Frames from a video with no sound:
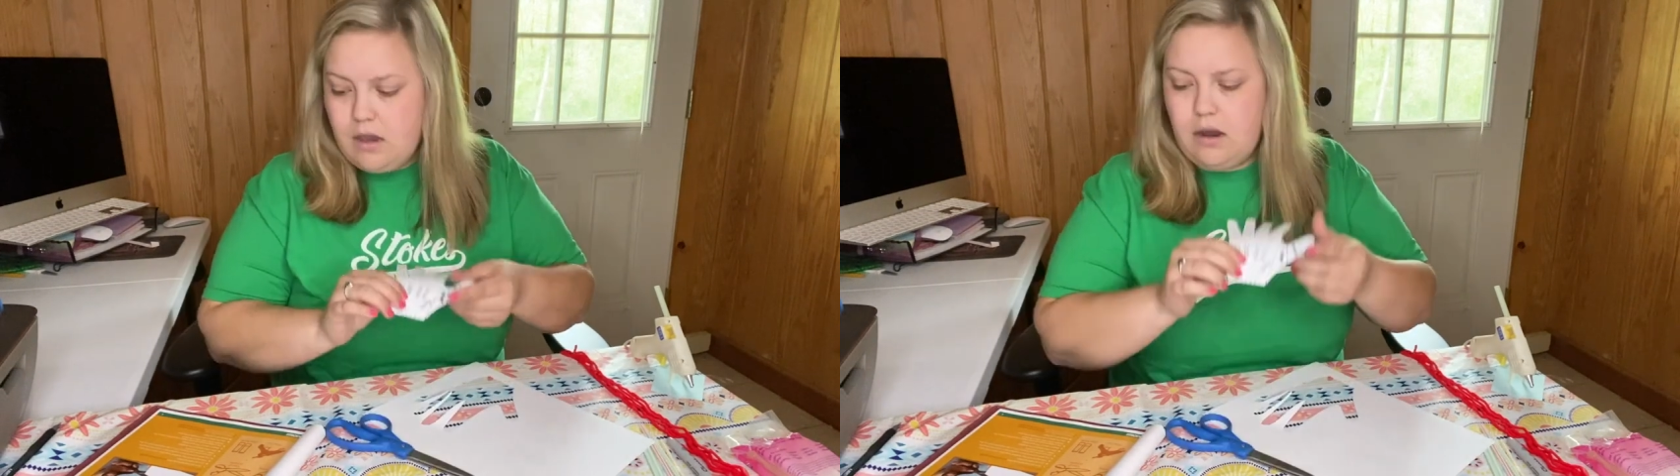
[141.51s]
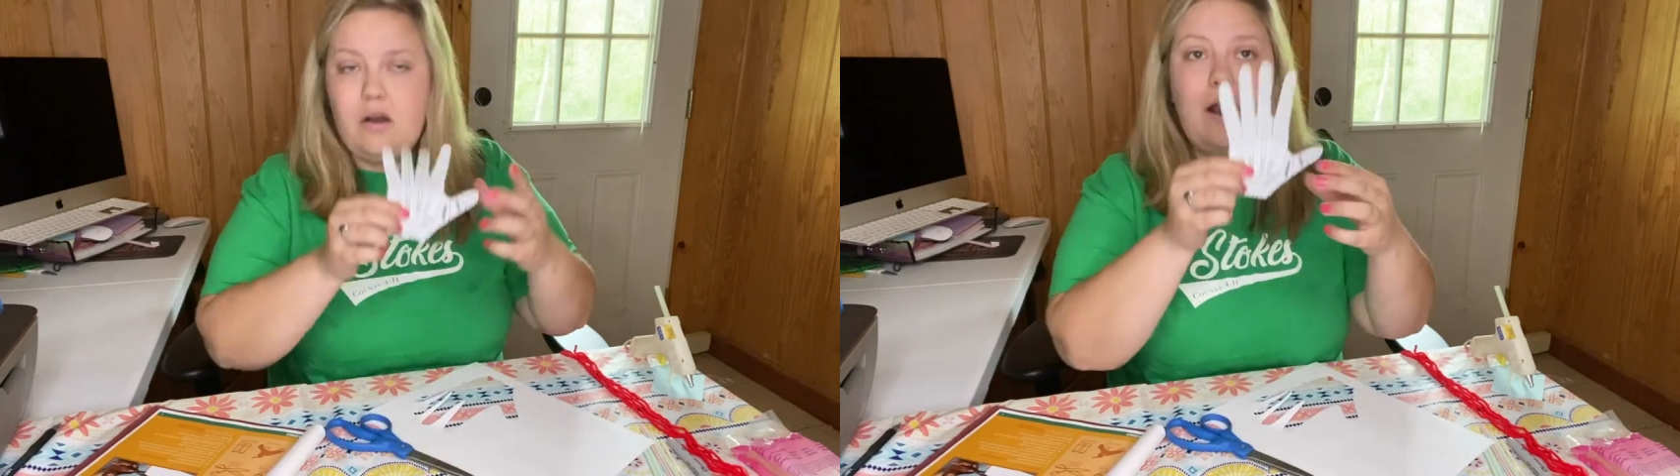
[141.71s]

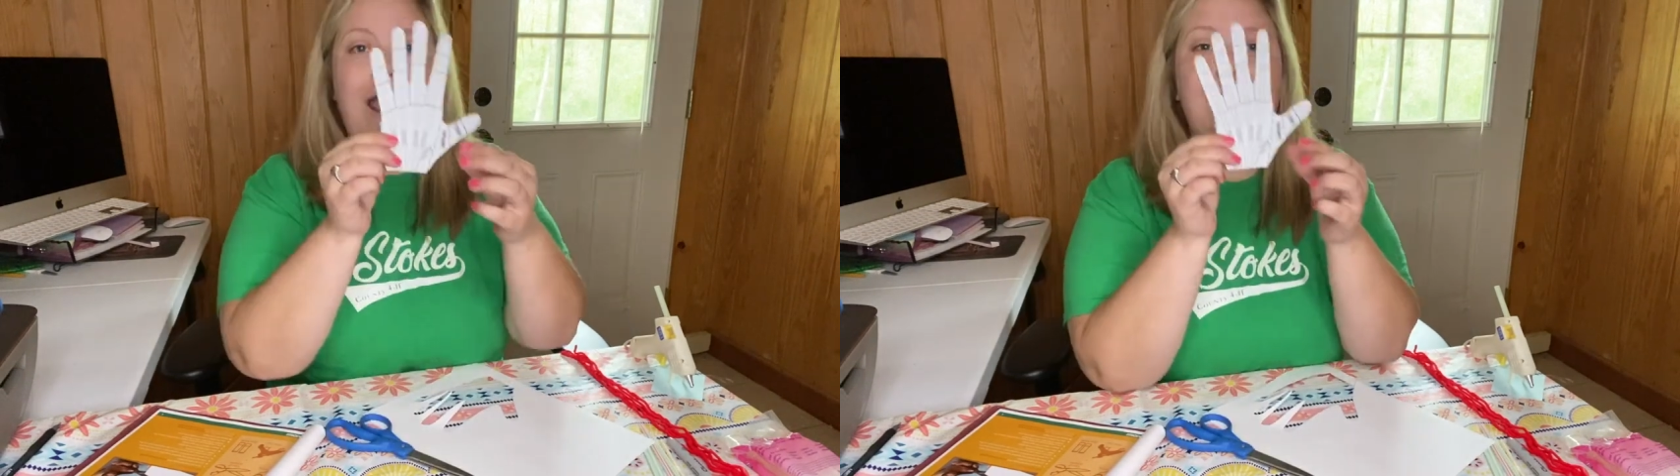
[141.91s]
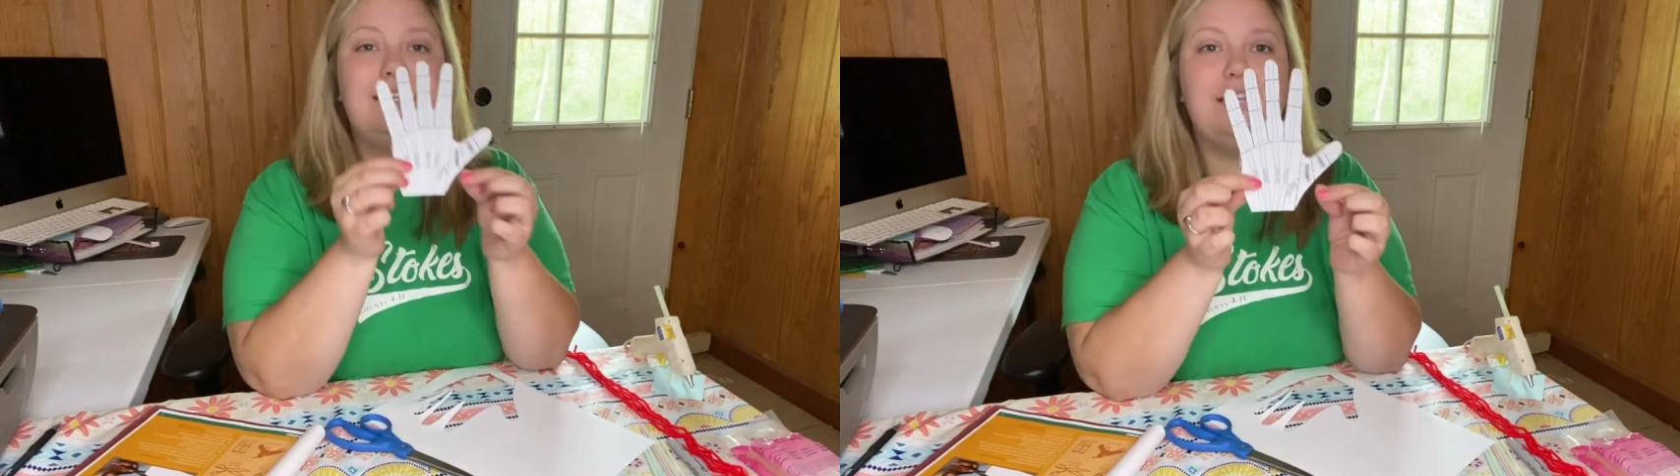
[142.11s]
All
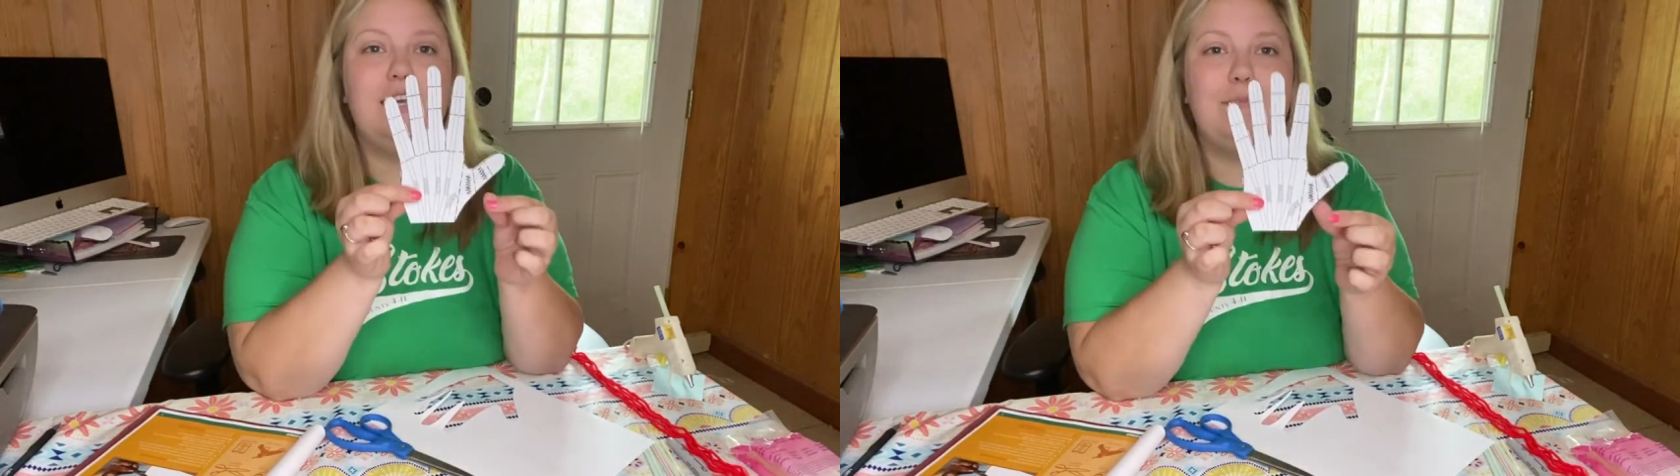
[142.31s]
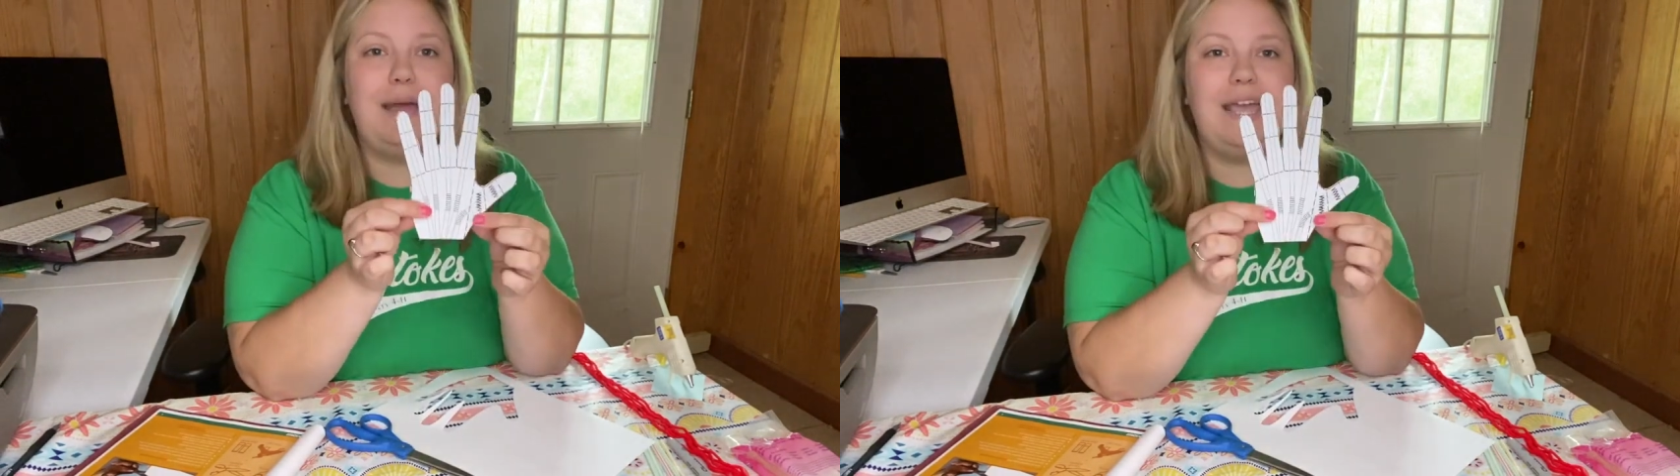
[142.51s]
right, my